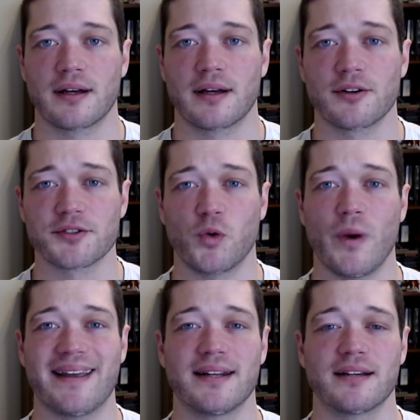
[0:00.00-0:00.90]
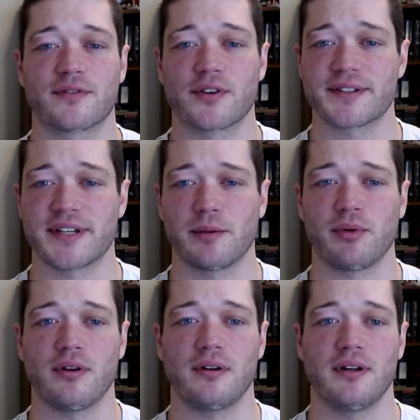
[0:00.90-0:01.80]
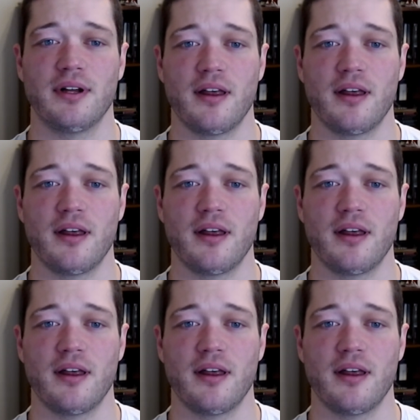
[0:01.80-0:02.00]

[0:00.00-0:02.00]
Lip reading: Carol's awakening, for example,